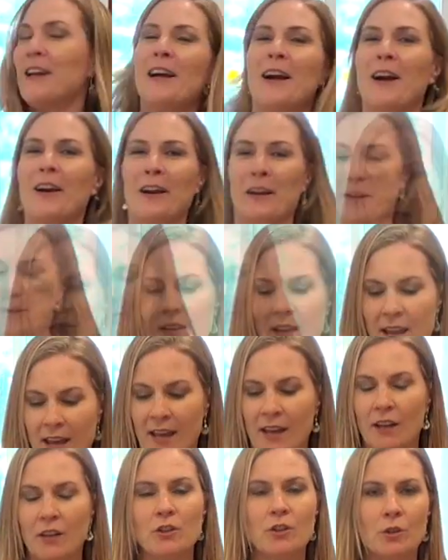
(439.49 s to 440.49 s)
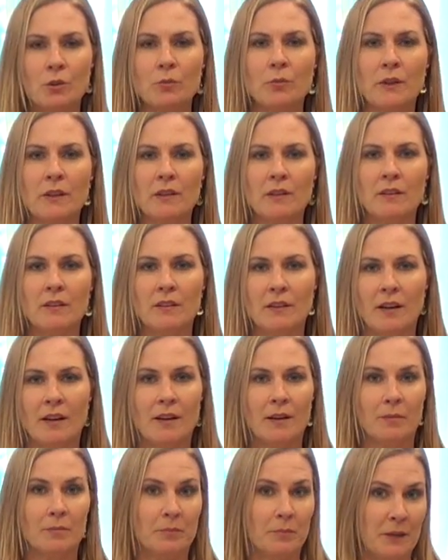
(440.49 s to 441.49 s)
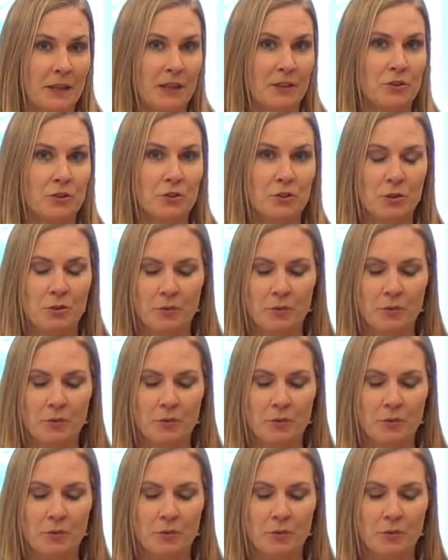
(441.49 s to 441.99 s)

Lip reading: All right, and you will be entered